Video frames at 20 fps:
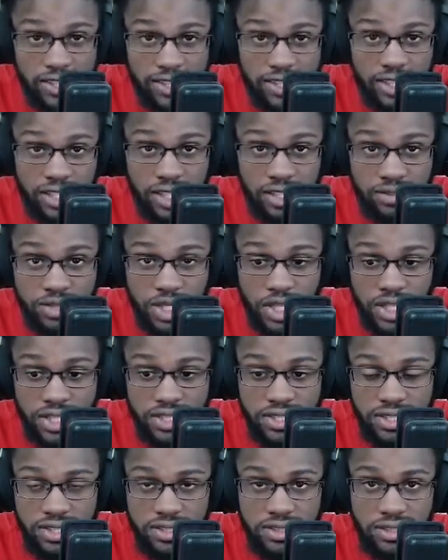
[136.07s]
of
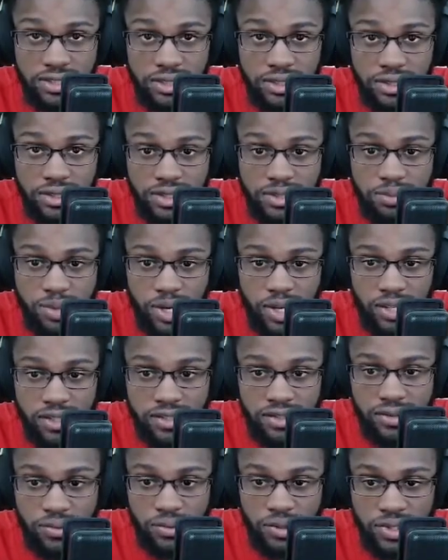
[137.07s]
chest
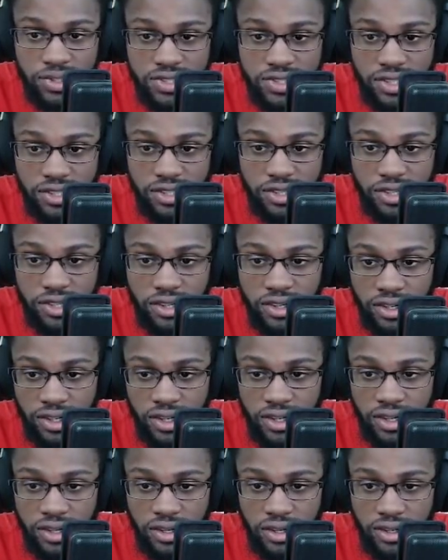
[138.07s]
spawns. One's under
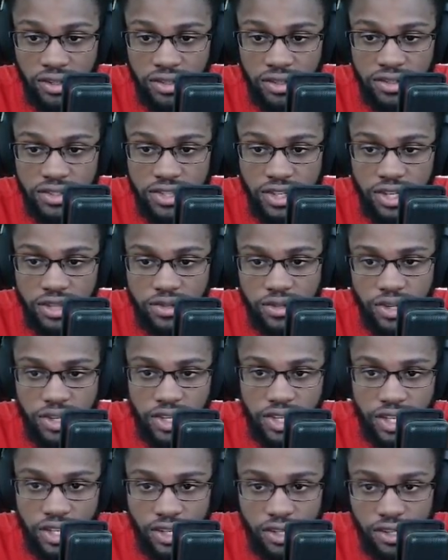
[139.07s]
the stairs right
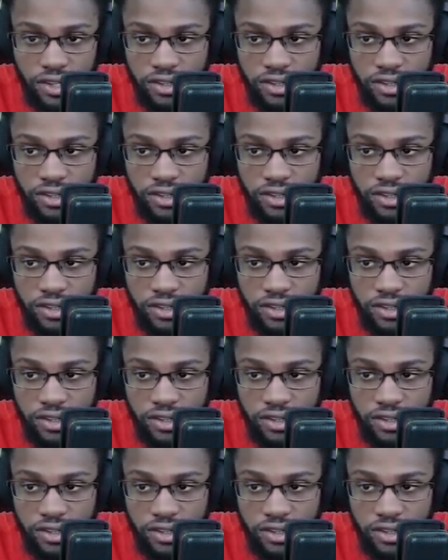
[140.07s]
here.